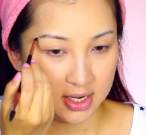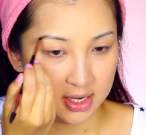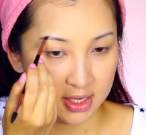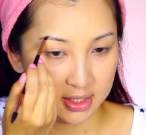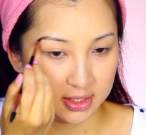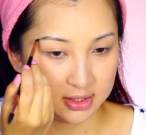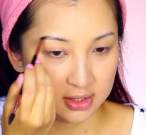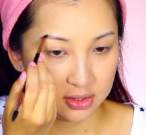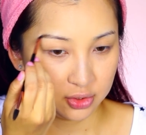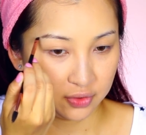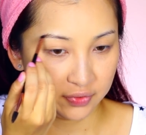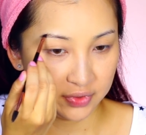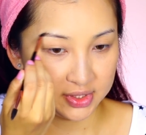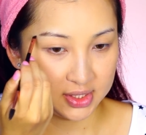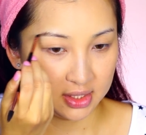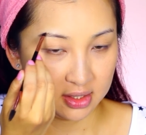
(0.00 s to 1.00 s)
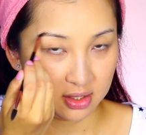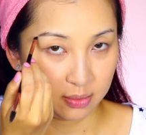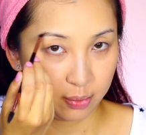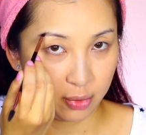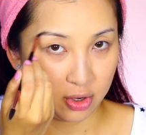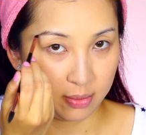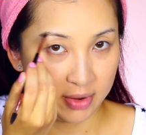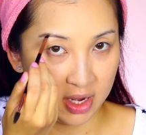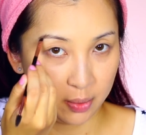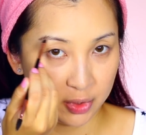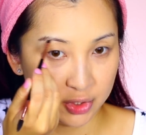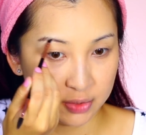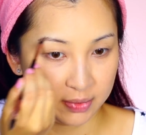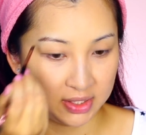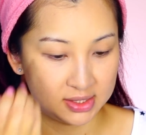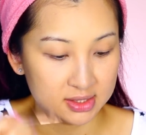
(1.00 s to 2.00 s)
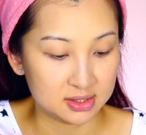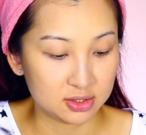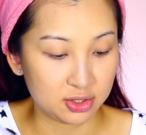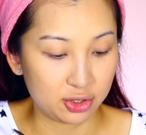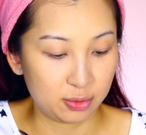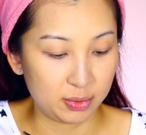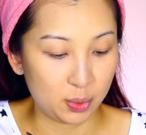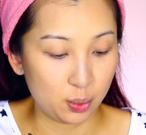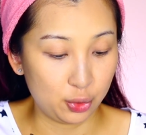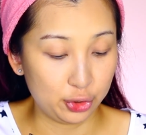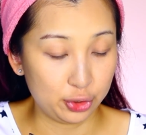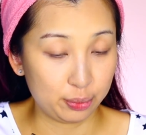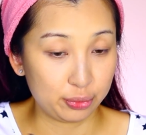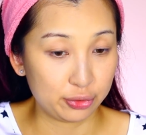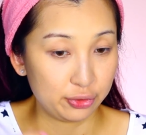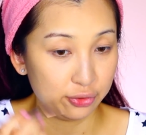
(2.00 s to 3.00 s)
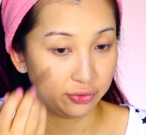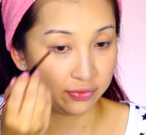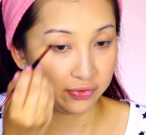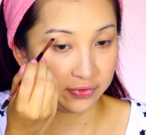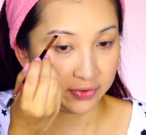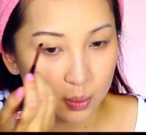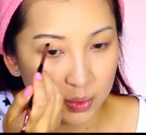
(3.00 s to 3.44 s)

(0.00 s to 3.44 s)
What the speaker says: Now this is obviously the pomade, which means it's going to be waterproof.